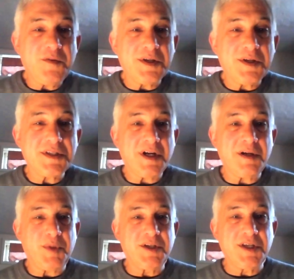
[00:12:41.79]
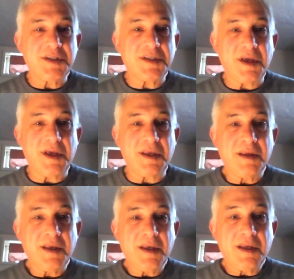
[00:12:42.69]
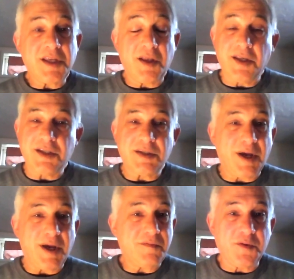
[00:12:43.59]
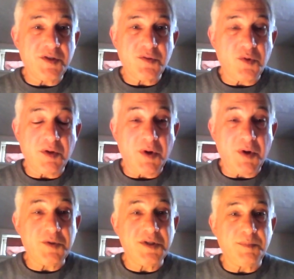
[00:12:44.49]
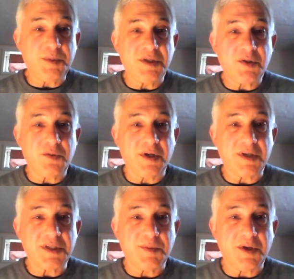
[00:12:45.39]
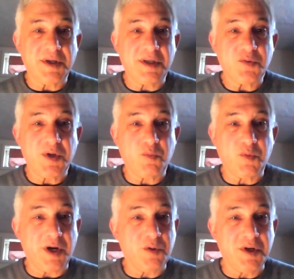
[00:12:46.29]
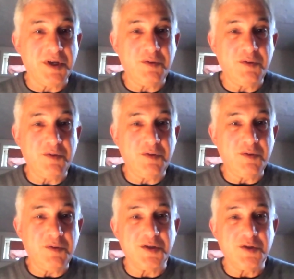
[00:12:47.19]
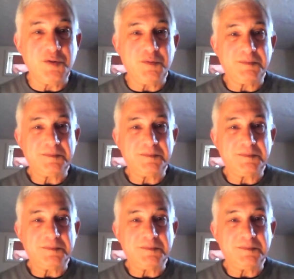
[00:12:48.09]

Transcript: if you could start by just telling us about first, what was your Peace Corps experience? Where were you? What did you do?